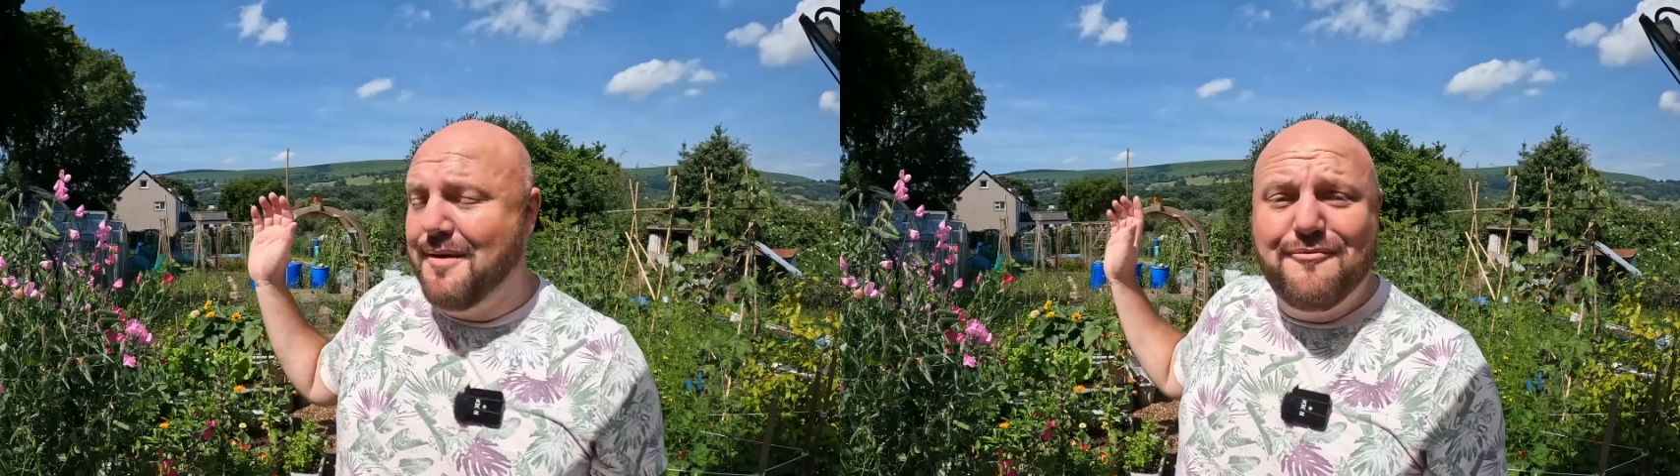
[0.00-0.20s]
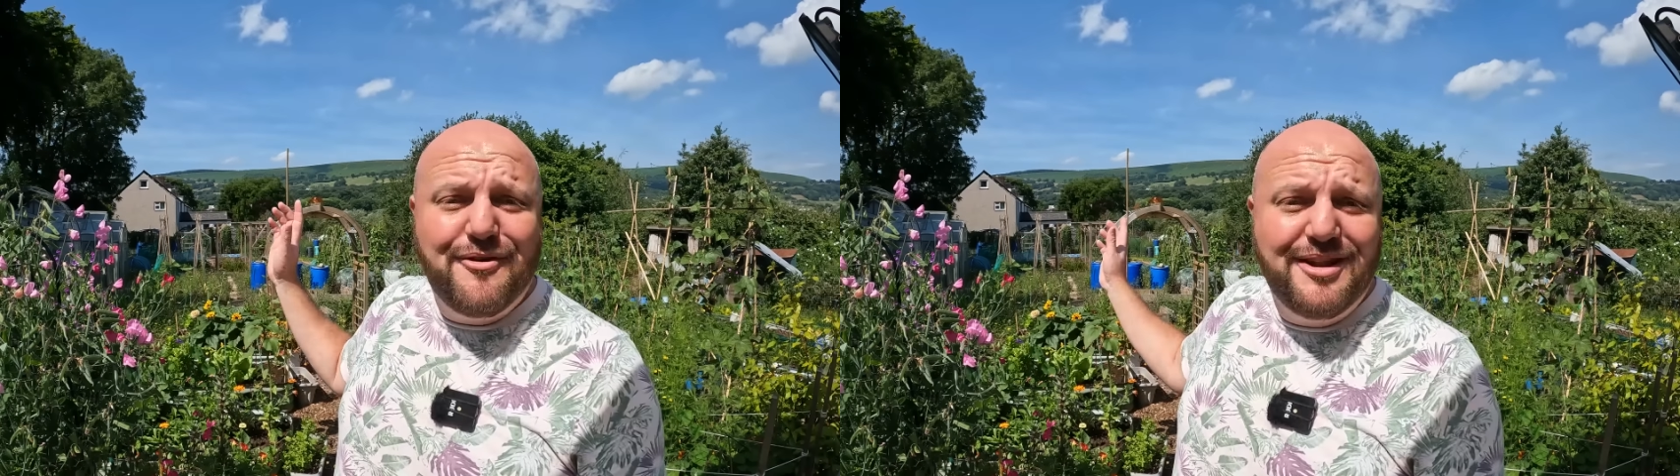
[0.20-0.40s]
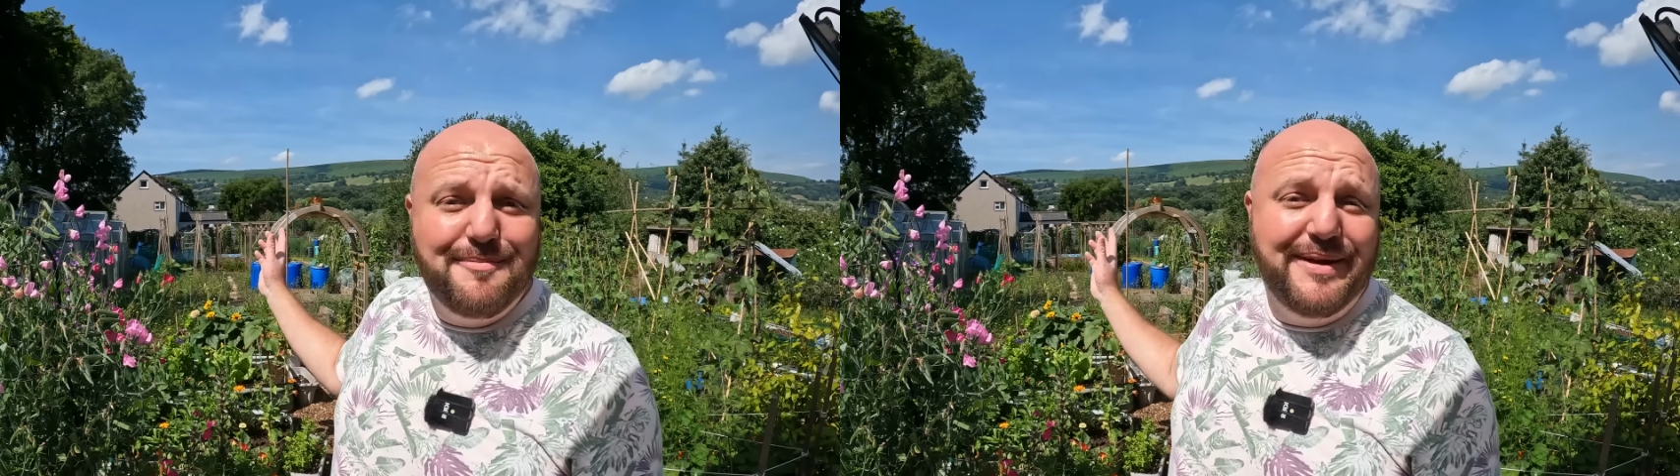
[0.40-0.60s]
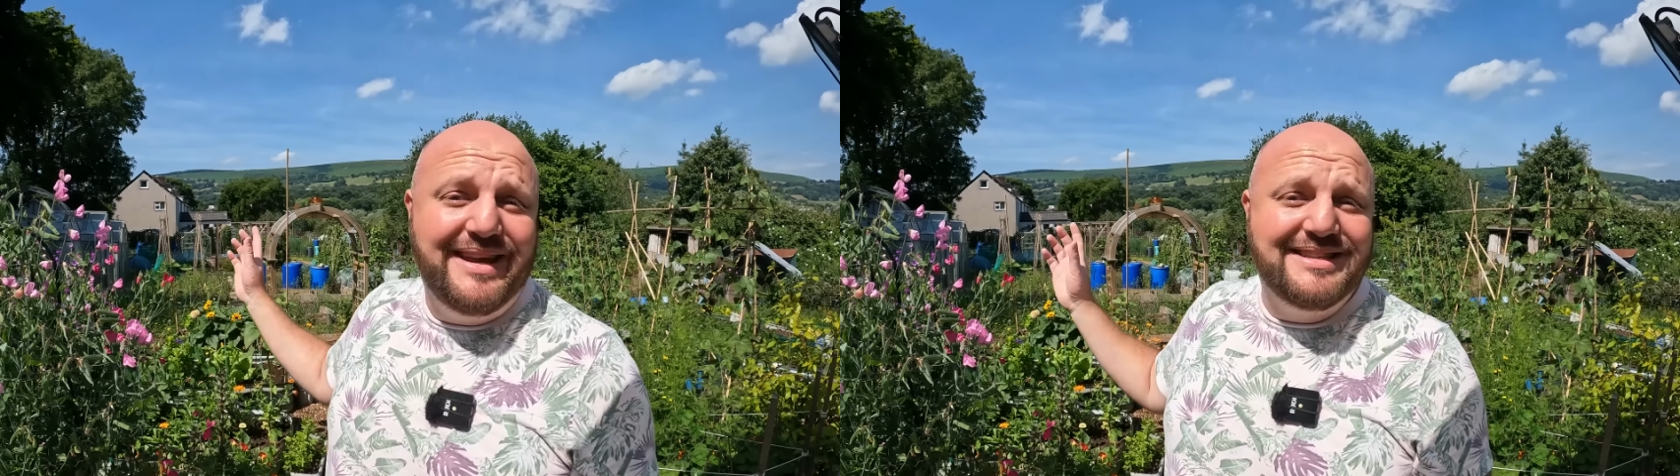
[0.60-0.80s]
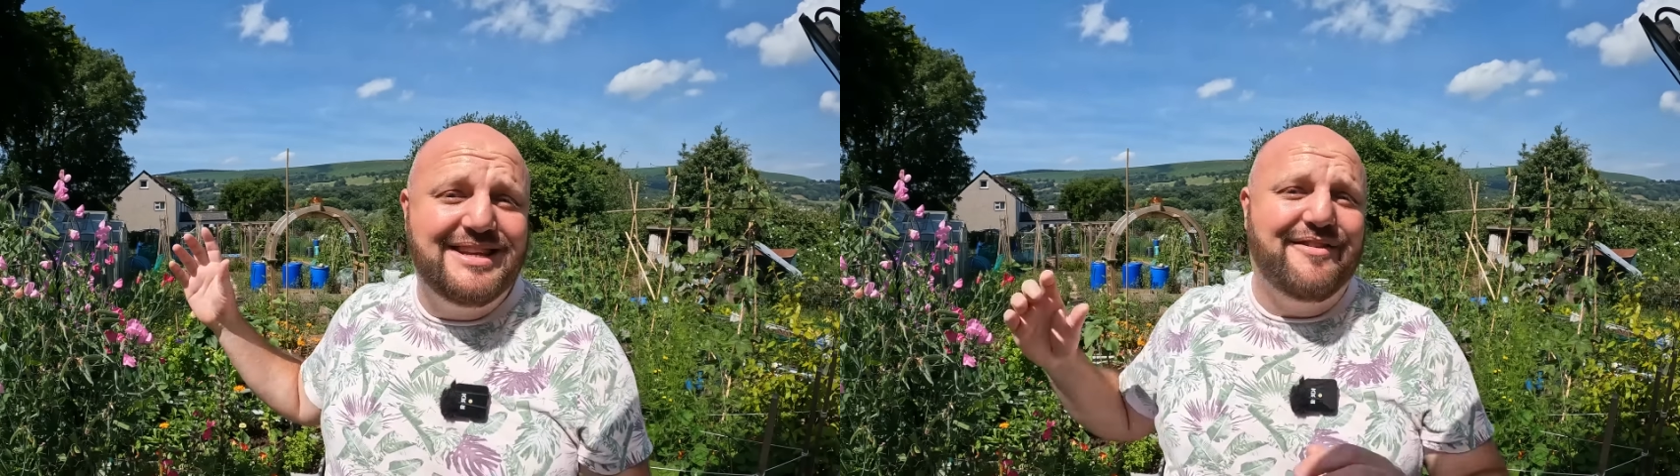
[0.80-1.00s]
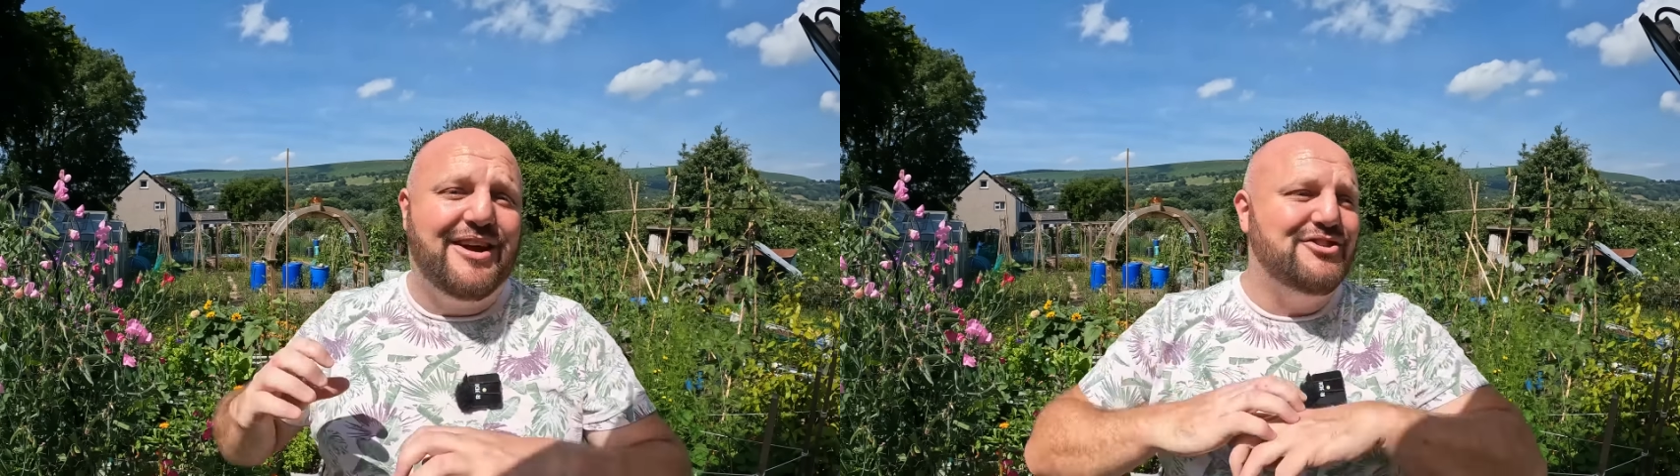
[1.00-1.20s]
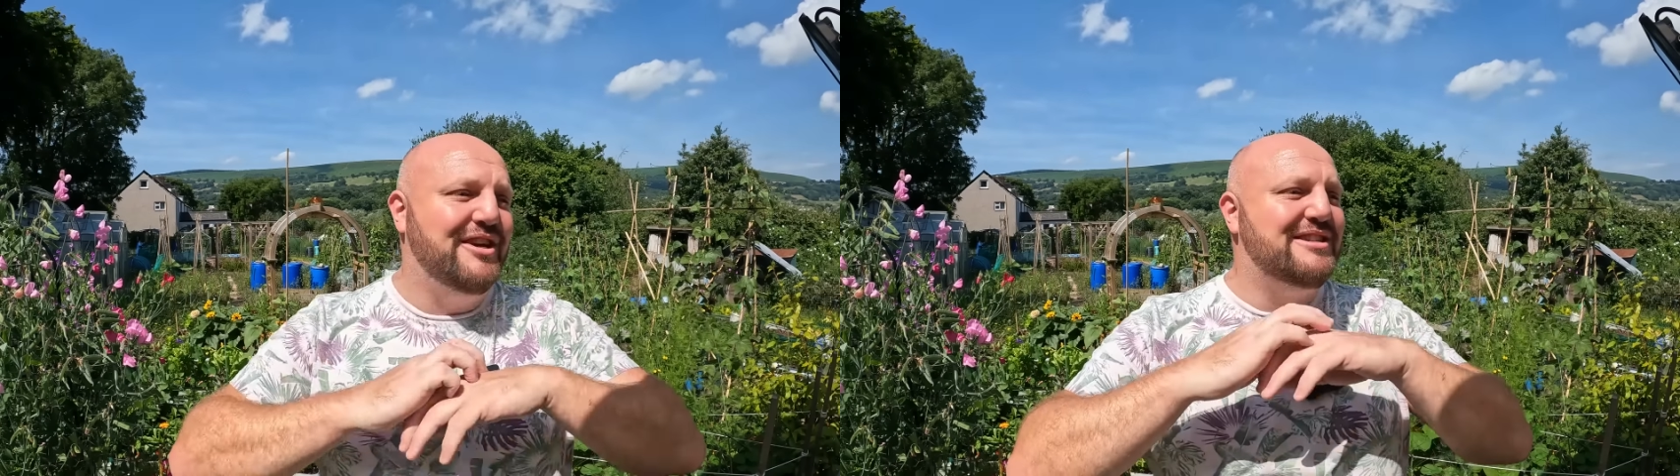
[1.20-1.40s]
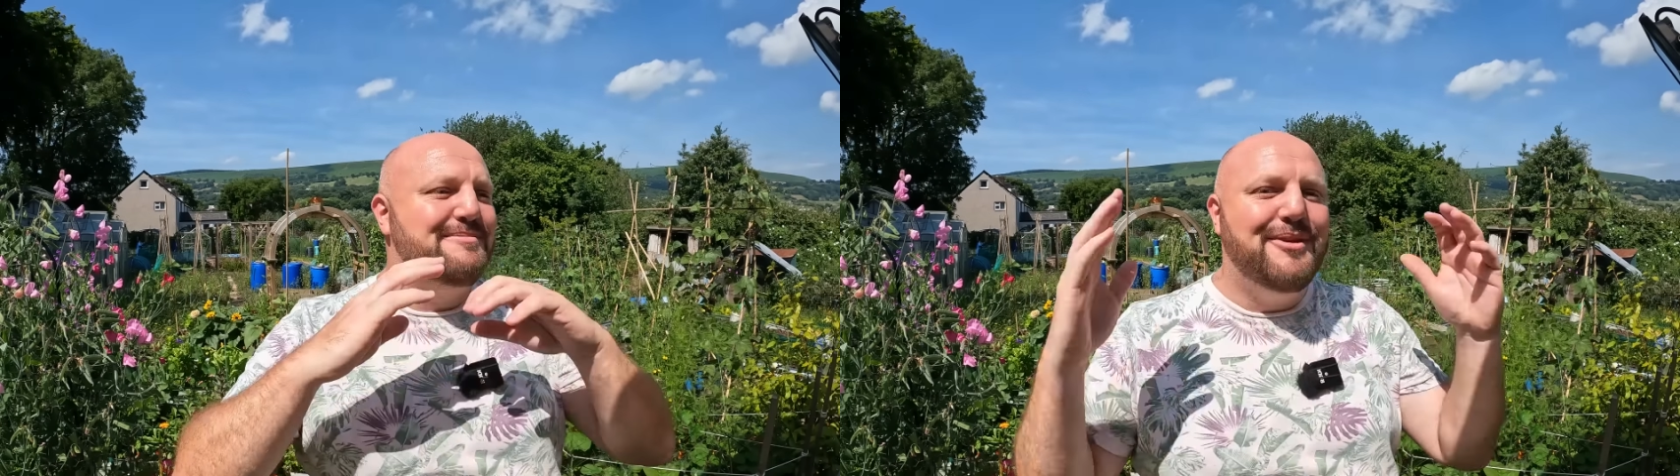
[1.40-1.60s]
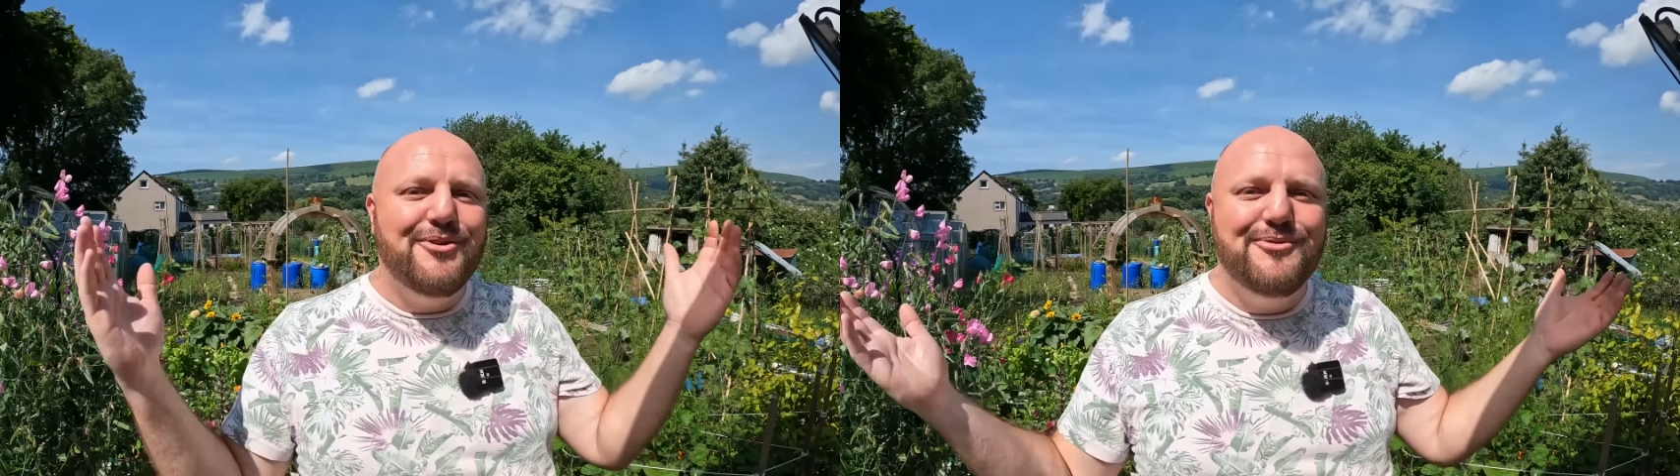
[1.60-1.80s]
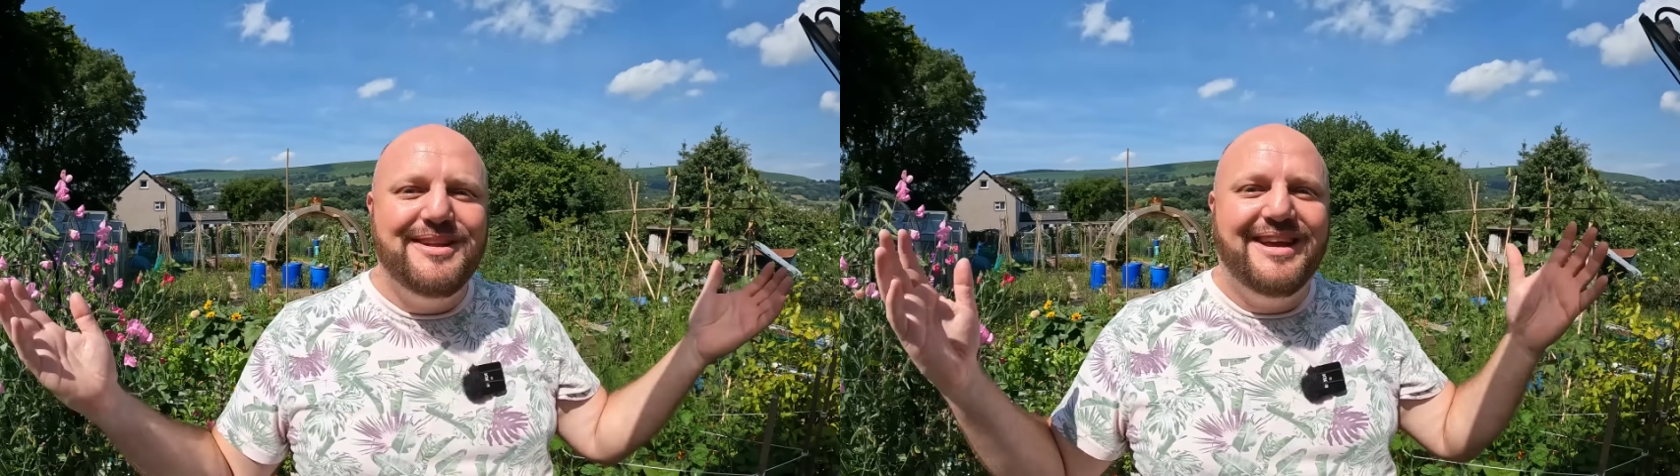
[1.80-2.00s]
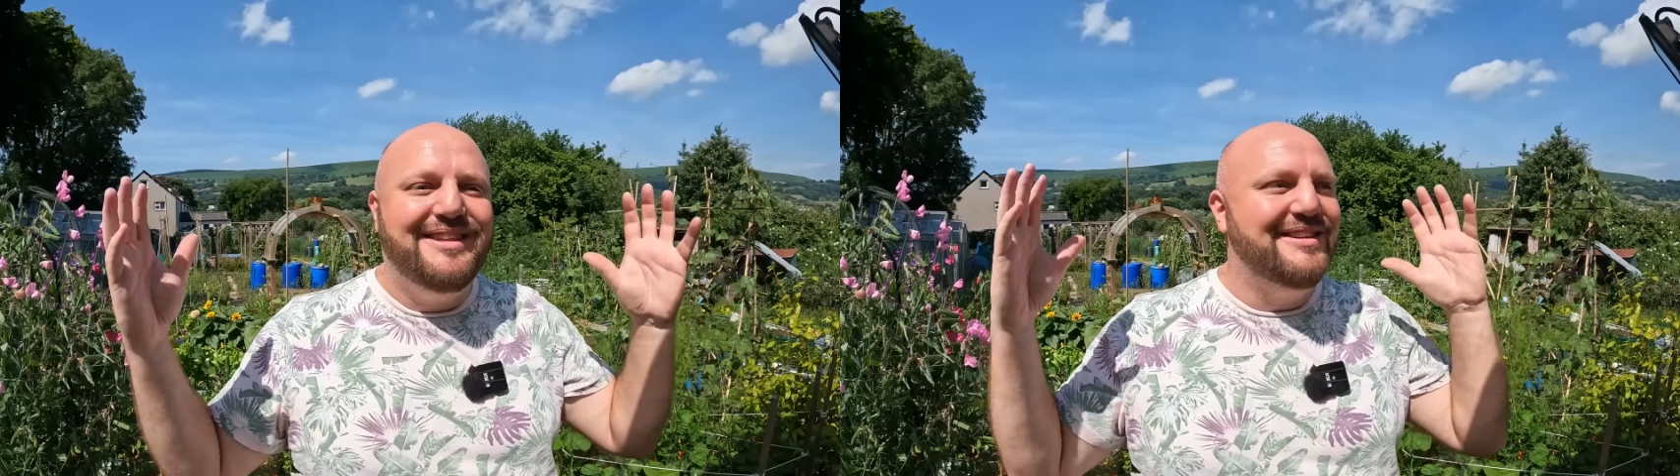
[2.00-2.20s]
The runner beans have actually exploded.